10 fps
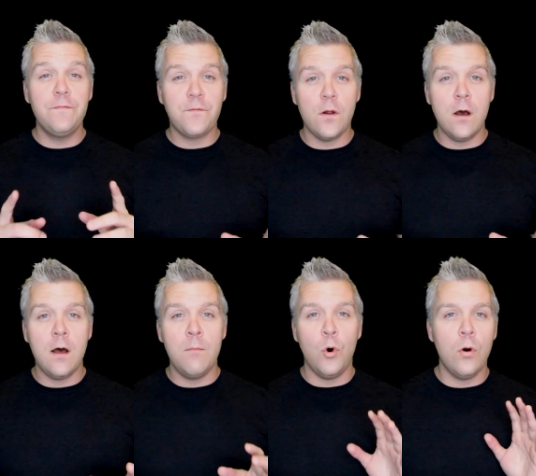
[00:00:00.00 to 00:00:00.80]

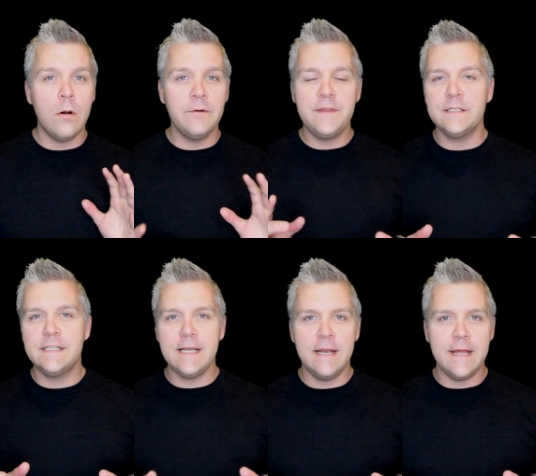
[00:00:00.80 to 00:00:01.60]
from, or within
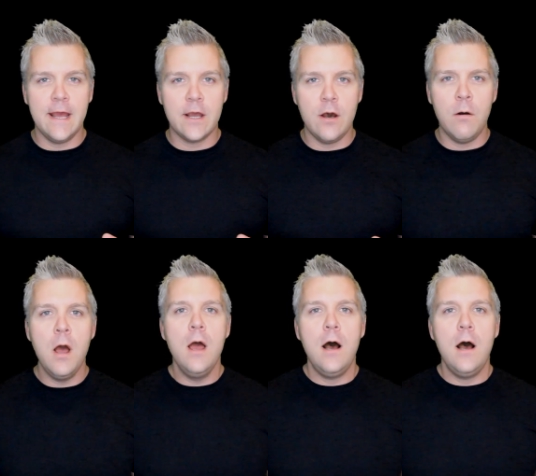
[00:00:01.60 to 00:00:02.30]
San Diego,